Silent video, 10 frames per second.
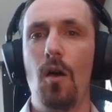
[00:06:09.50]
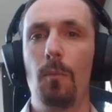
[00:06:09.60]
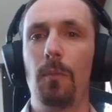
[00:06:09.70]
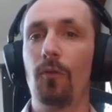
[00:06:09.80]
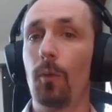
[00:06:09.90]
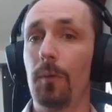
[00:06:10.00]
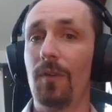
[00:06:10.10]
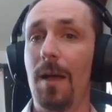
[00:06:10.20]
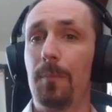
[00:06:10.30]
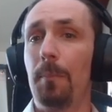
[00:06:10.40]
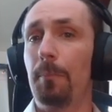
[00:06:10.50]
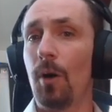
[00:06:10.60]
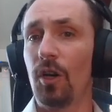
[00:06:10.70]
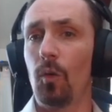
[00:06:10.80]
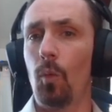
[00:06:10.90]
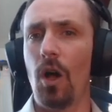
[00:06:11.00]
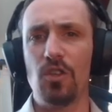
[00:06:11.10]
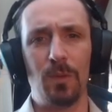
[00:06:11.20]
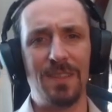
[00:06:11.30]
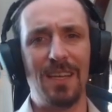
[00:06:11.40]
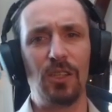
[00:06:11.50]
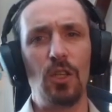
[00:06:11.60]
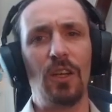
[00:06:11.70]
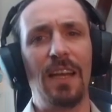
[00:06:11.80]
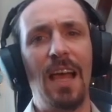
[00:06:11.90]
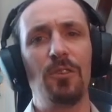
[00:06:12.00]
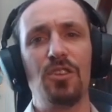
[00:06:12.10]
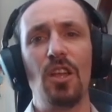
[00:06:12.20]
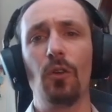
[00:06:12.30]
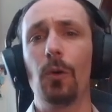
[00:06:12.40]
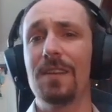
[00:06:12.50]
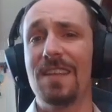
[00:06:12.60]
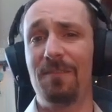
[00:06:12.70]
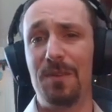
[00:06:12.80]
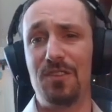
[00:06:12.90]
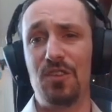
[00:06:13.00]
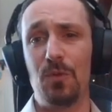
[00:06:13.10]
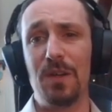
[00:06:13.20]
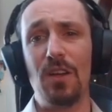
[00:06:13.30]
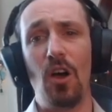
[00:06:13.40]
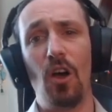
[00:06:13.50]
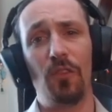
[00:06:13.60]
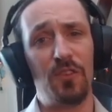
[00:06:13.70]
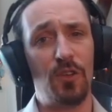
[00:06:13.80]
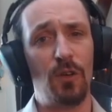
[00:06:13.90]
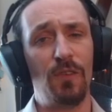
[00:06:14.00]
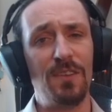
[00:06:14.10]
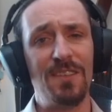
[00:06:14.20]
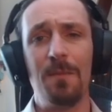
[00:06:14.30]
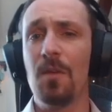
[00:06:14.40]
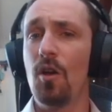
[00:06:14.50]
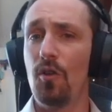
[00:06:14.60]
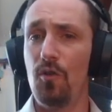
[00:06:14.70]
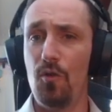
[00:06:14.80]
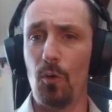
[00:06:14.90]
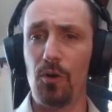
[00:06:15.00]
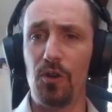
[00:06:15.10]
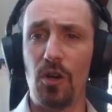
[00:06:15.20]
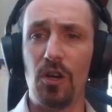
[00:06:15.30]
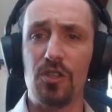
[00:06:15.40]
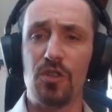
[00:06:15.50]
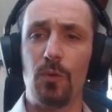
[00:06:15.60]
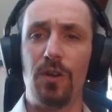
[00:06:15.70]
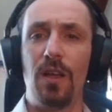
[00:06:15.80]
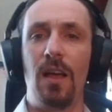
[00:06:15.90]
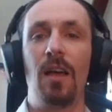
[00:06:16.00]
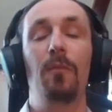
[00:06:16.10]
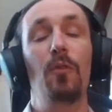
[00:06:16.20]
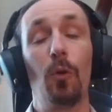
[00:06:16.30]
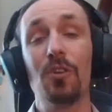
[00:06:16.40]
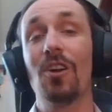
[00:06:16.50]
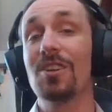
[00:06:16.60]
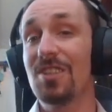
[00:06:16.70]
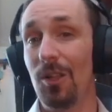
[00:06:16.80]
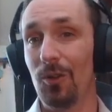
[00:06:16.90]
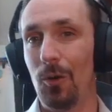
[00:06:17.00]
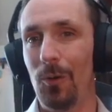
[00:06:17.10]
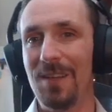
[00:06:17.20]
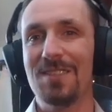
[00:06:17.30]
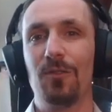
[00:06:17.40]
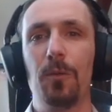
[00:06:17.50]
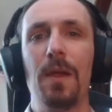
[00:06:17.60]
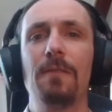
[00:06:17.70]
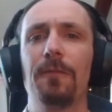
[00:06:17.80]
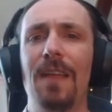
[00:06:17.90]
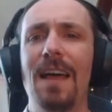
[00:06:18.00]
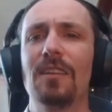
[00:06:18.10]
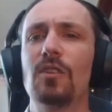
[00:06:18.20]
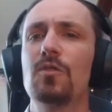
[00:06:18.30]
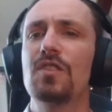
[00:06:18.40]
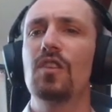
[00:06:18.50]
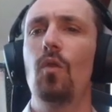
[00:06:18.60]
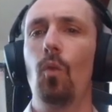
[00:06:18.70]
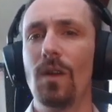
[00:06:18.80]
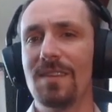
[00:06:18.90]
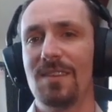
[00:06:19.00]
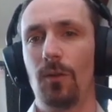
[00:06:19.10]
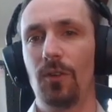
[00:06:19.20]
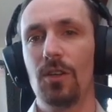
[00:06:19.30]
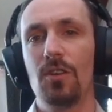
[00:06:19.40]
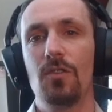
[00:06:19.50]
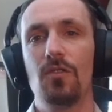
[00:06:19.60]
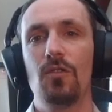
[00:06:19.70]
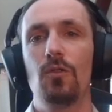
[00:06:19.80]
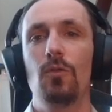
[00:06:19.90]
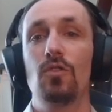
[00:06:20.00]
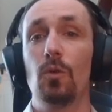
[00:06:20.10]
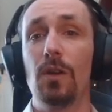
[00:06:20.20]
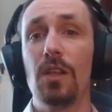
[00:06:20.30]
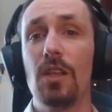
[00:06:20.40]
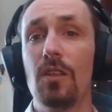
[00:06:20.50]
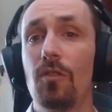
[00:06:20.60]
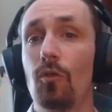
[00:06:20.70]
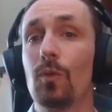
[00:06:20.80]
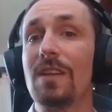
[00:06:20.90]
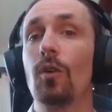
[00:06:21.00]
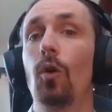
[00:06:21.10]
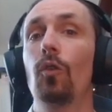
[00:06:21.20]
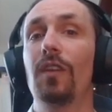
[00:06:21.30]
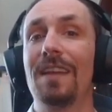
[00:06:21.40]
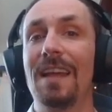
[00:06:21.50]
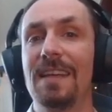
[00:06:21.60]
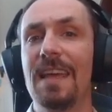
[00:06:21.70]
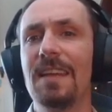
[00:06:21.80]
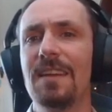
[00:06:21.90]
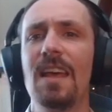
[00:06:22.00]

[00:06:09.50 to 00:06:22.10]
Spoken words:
Before we wrap up Market Watch, we'll take a look at how shell coins have been doing on the servers. Nordanaar shell coins remain flat, losing 1 silver to 23 gold 98,